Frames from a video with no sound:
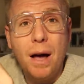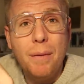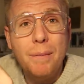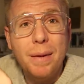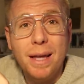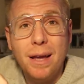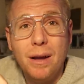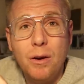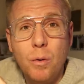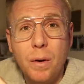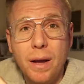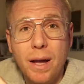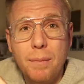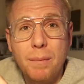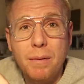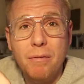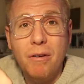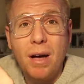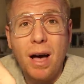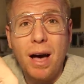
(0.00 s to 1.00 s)
I'll make a quick
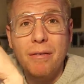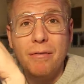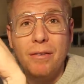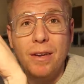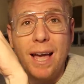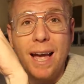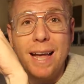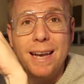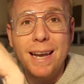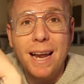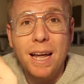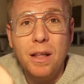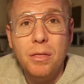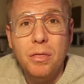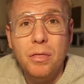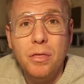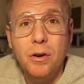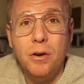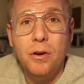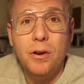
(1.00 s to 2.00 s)
cup of coffee. At
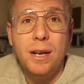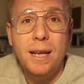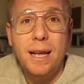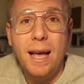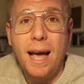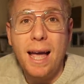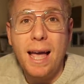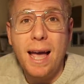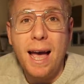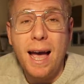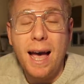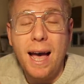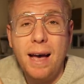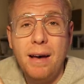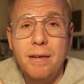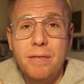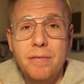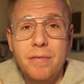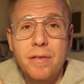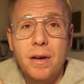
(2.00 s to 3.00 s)
9:30, I
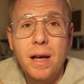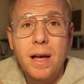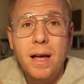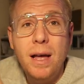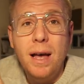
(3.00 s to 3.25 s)
have